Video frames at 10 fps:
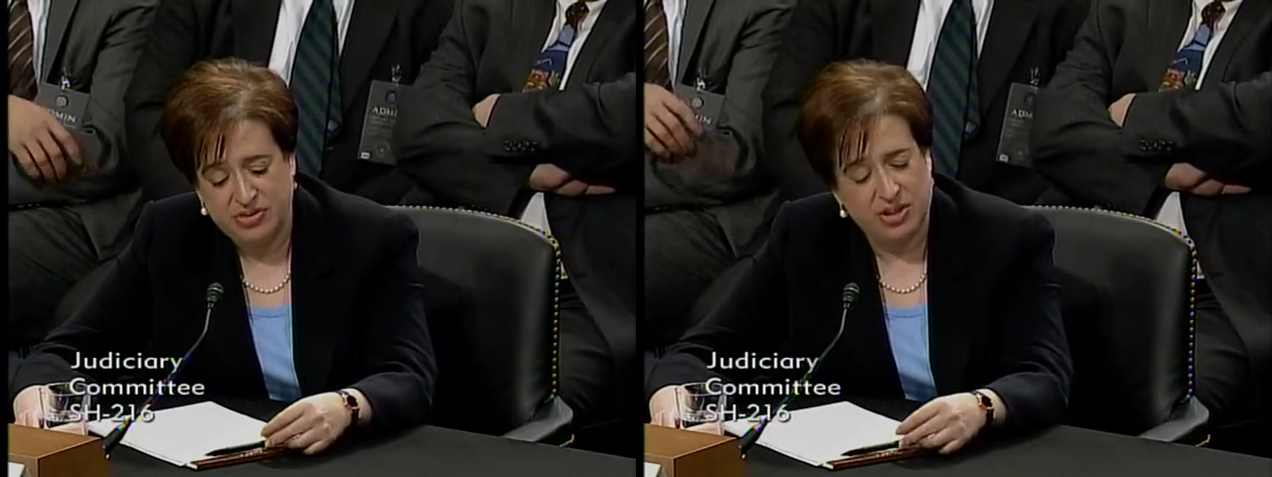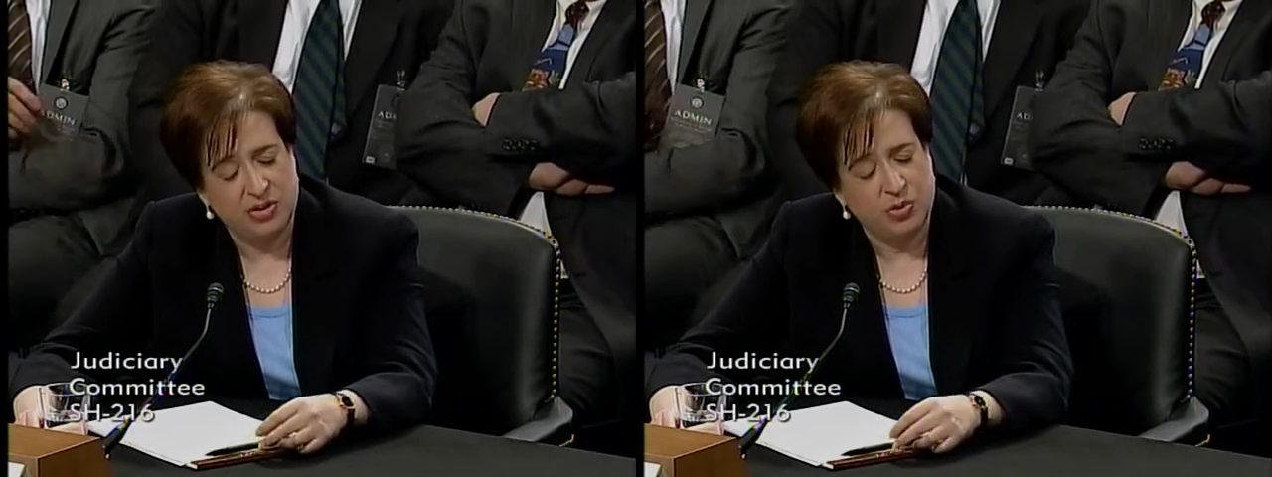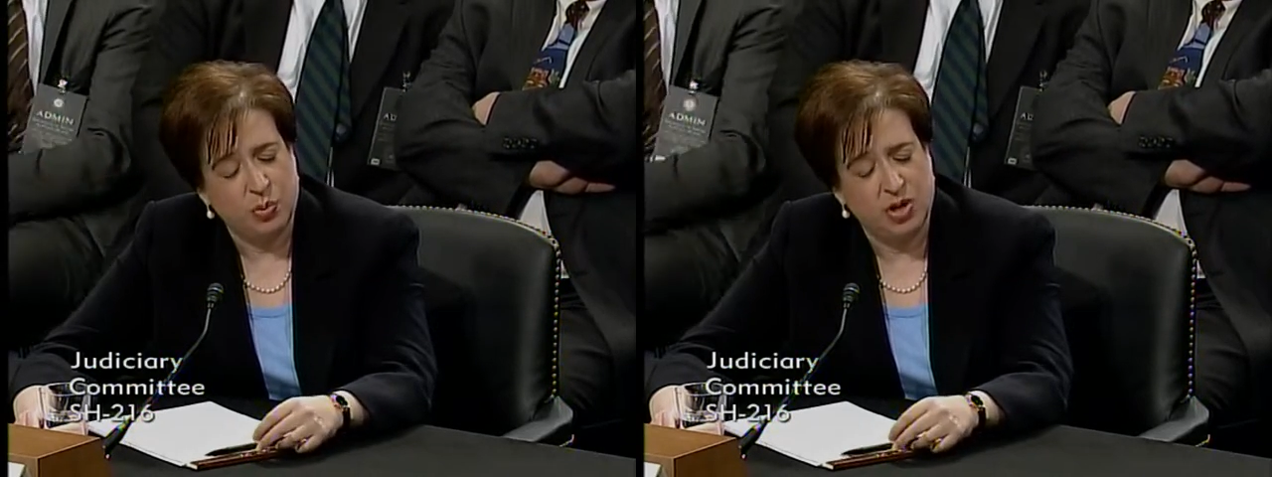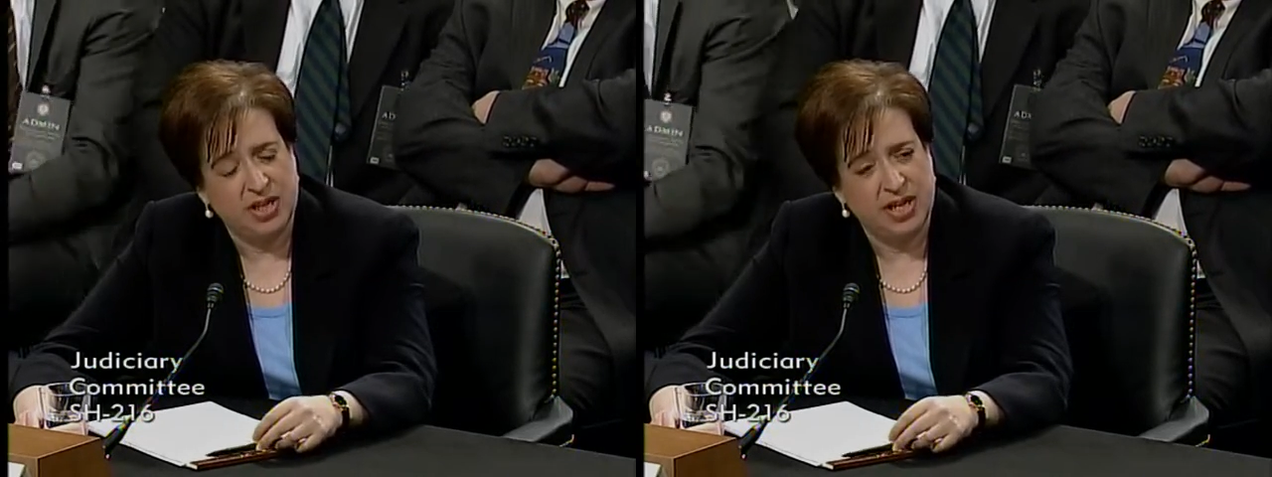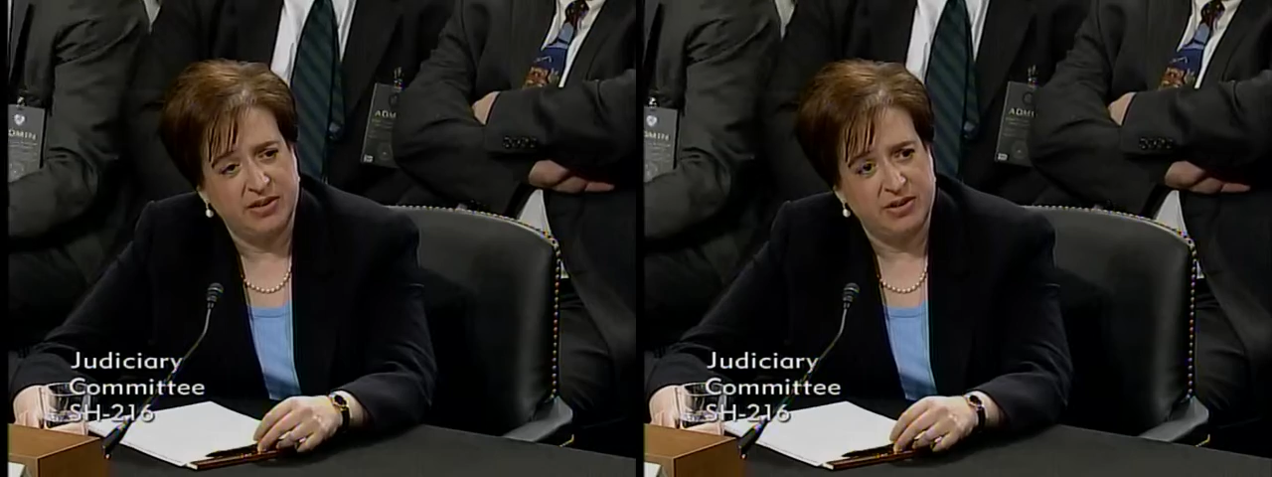things work
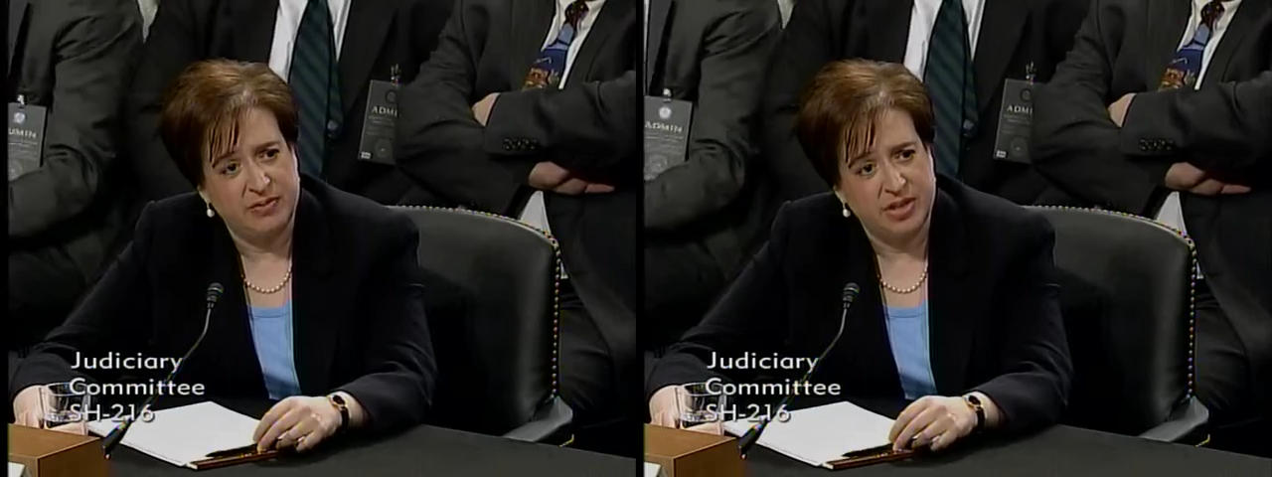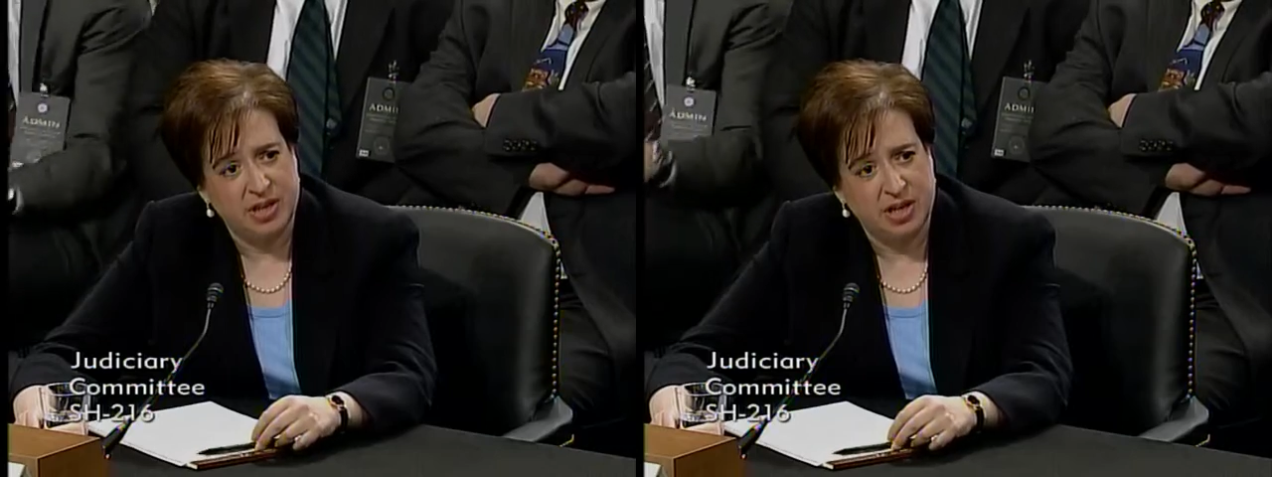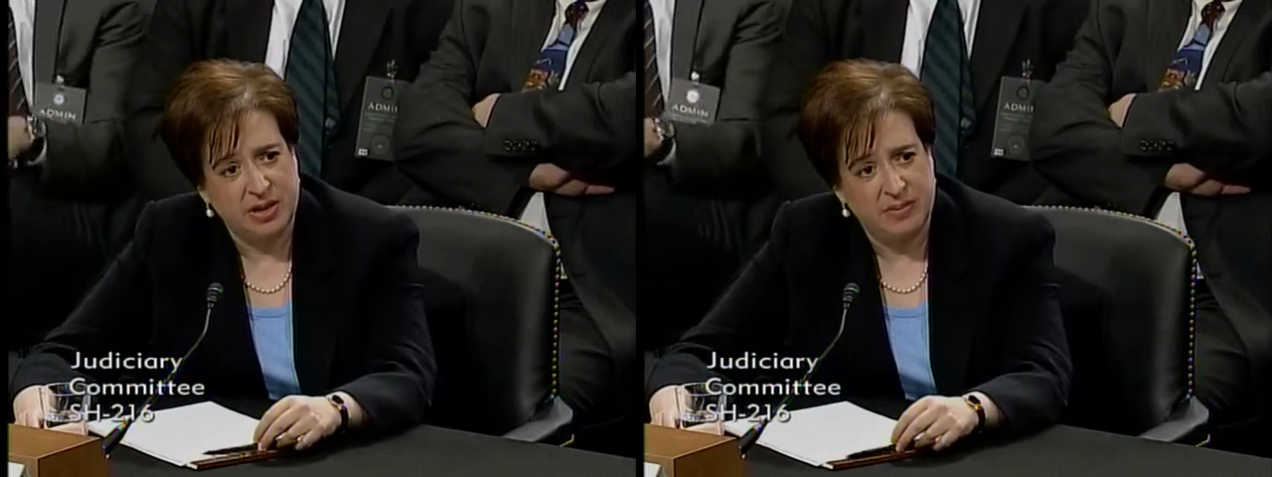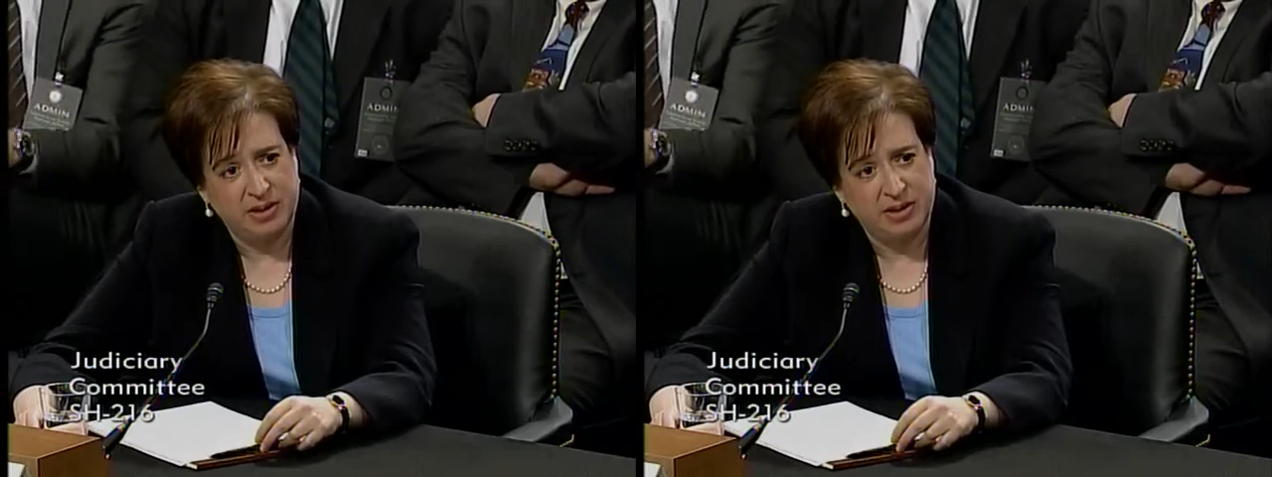out over time.